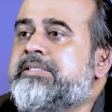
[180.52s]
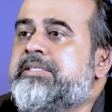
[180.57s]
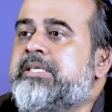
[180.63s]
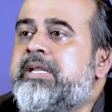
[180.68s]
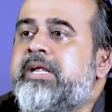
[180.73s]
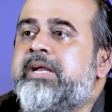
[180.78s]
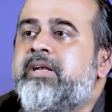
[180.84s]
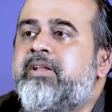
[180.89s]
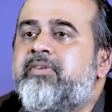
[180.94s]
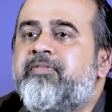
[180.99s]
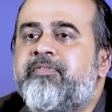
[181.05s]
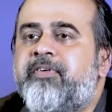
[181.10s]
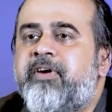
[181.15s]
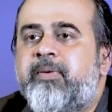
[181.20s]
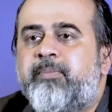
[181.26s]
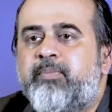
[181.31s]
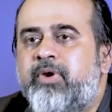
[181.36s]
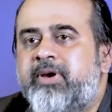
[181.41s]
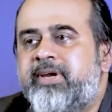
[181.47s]
3
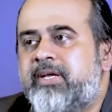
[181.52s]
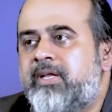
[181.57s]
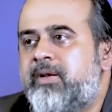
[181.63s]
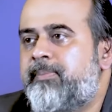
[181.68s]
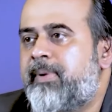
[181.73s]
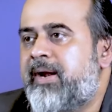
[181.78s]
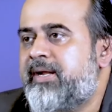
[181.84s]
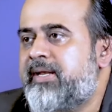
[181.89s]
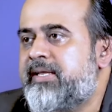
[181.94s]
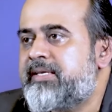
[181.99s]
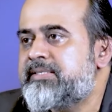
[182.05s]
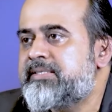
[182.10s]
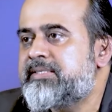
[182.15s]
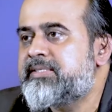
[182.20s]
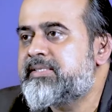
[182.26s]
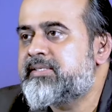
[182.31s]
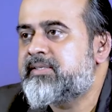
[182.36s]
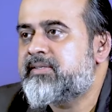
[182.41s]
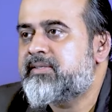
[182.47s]
different political
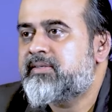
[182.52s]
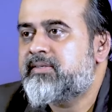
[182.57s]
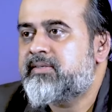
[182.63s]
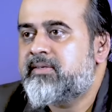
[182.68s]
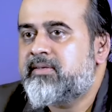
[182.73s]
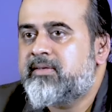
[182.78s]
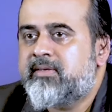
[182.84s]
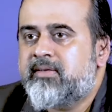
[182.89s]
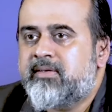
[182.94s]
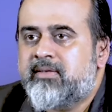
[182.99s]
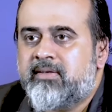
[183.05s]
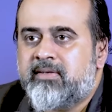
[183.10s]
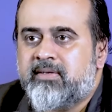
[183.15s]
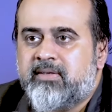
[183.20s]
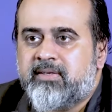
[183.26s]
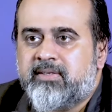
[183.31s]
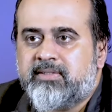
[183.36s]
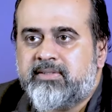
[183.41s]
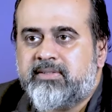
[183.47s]
parties.
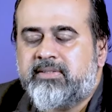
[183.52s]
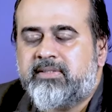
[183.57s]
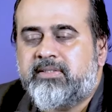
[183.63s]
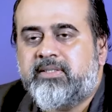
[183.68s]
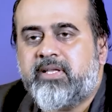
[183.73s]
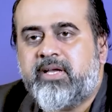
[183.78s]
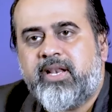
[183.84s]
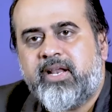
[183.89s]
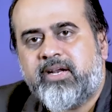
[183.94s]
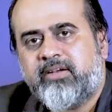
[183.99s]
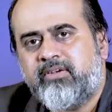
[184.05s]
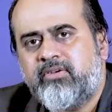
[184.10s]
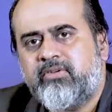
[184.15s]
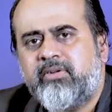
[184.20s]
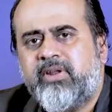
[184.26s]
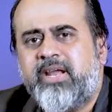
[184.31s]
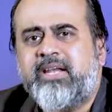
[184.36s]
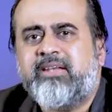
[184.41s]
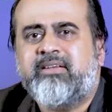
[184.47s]
The
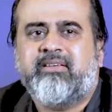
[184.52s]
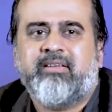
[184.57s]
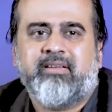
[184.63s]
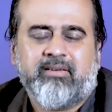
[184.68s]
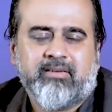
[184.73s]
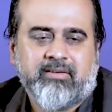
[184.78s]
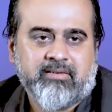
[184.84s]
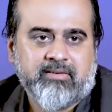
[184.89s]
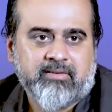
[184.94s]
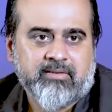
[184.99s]
electorate